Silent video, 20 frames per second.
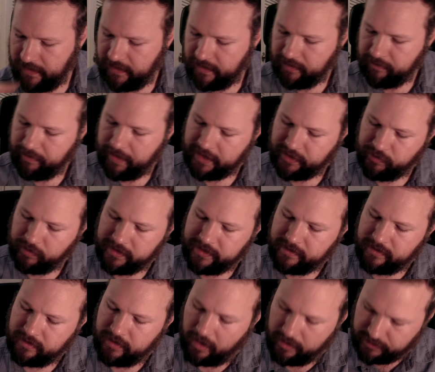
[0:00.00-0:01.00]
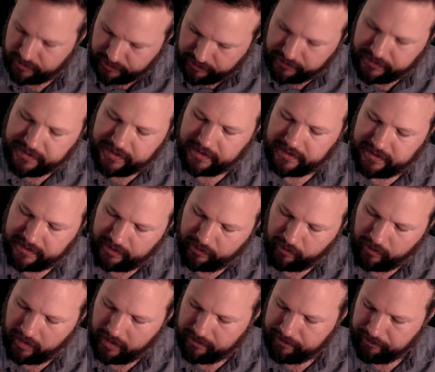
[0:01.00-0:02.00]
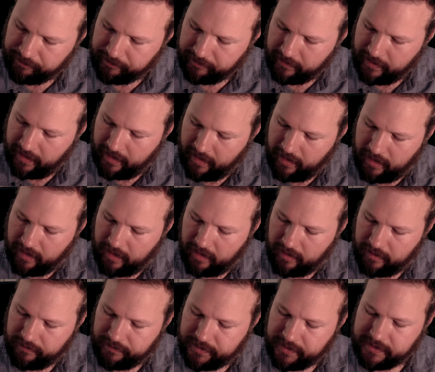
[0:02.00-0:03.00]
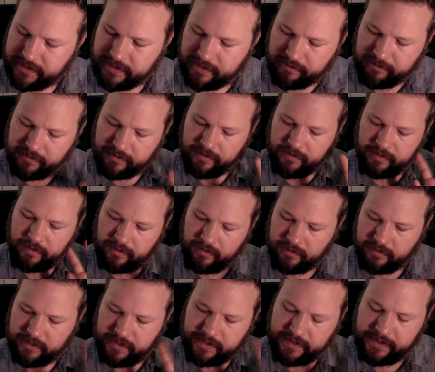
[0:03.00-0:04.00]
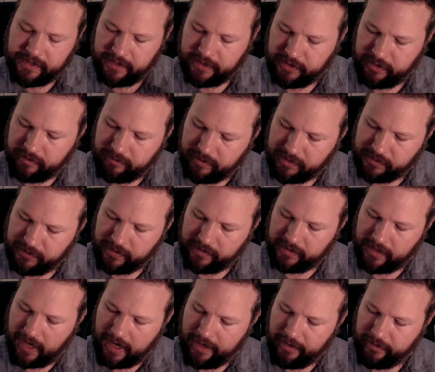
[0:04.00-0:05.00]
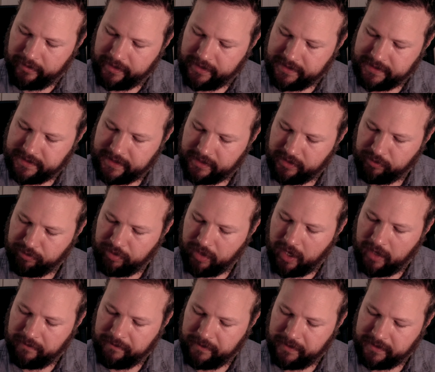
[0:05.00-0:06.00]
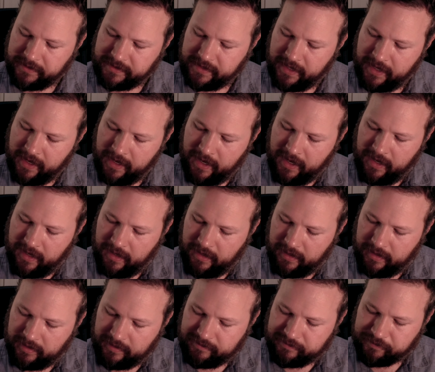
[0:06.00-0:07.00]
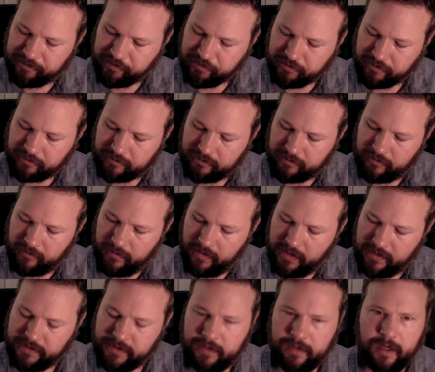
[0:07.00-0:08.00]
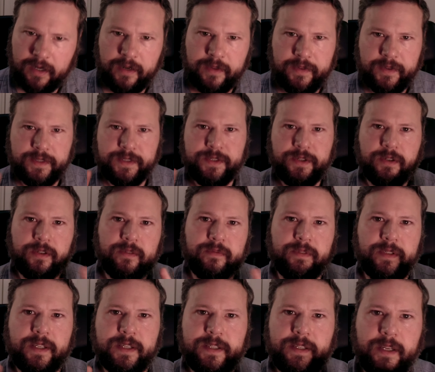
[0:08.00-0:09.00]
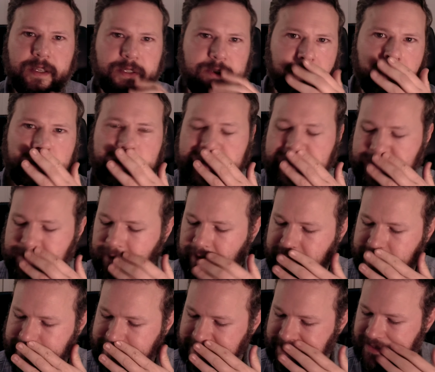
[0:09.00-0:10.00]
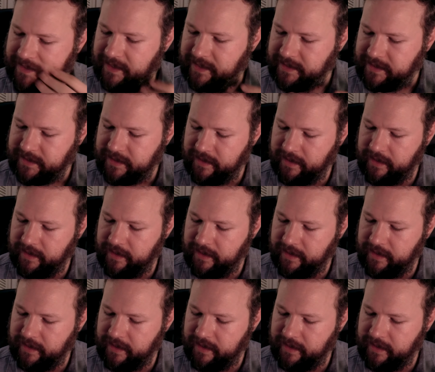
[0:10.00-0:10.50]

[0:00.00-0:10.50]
Page 261, there's some distinction between the ironist and the prophet. There's a lot of this sort of distinction, this versus this,